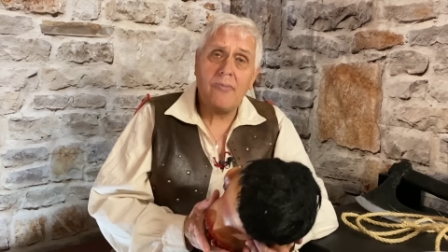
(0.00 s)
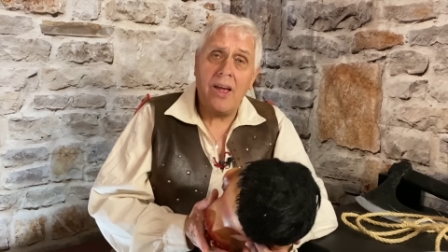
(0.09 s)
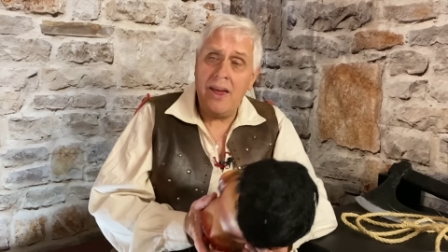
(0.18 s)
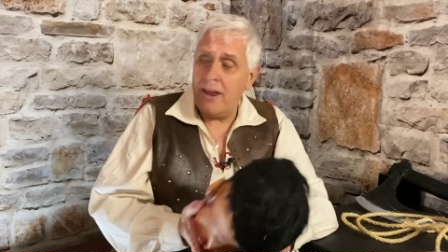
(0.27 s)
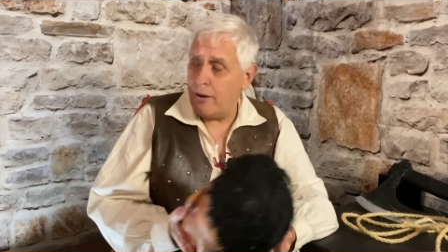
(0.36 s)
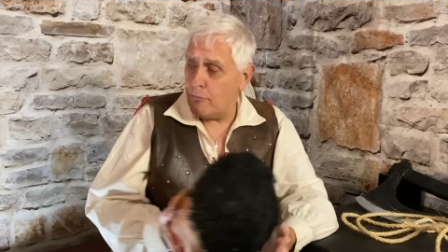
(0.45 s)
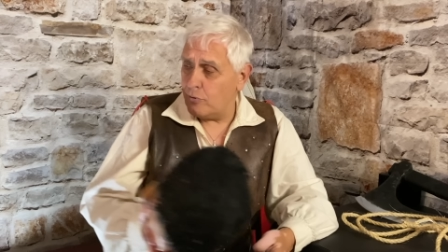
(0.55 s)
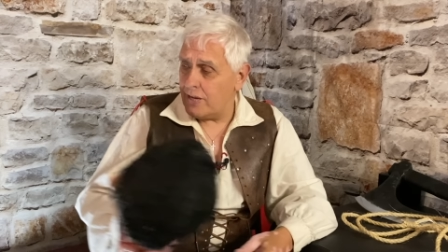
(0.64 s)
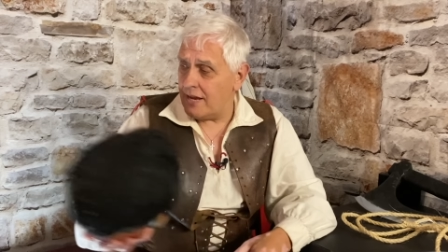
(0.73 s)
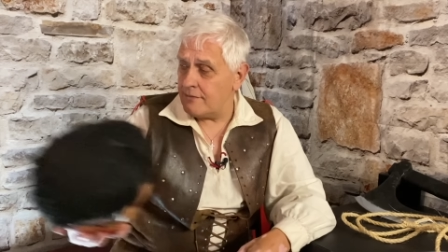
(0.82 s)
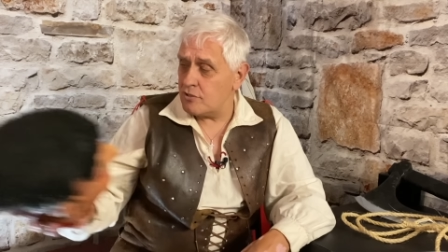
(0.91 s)
He would
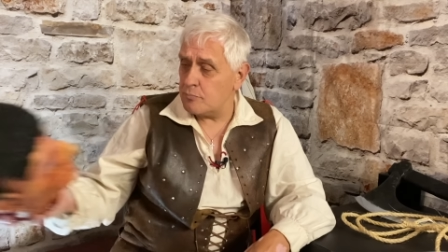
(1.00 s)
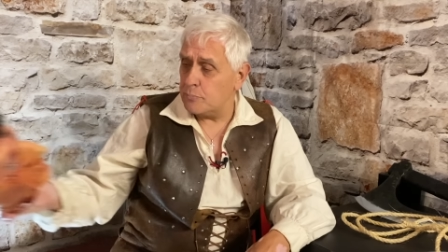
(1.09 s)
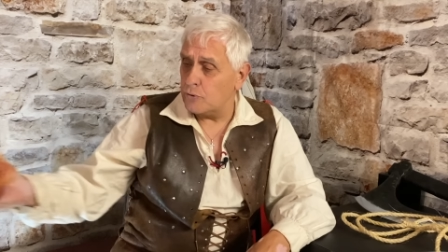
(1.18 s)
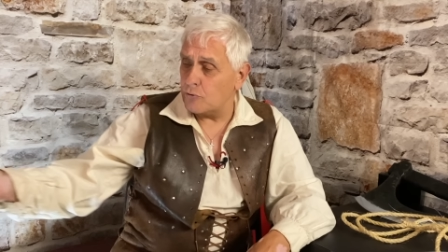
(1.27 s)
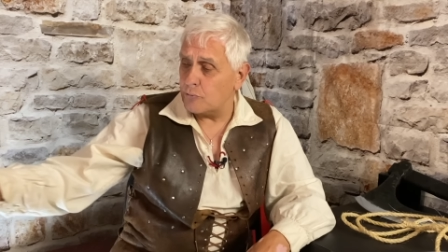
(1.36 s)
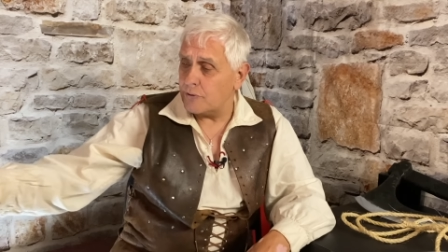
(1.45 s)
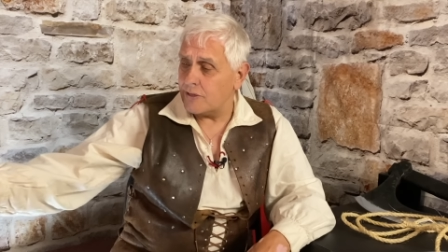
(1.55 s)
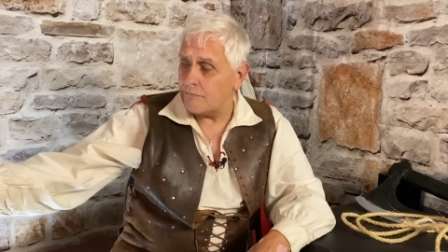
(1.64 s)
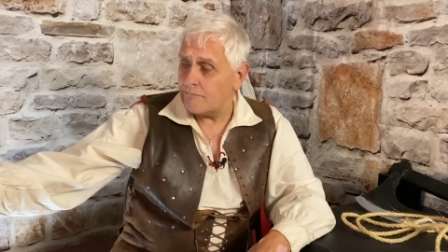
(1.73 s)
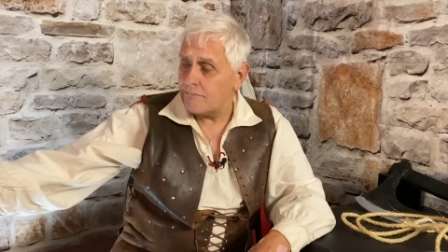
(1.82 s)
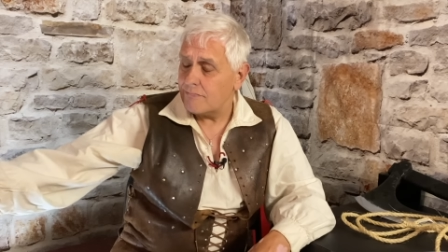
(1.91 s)
have sport with
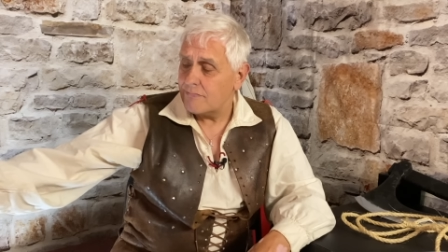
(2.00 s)
them.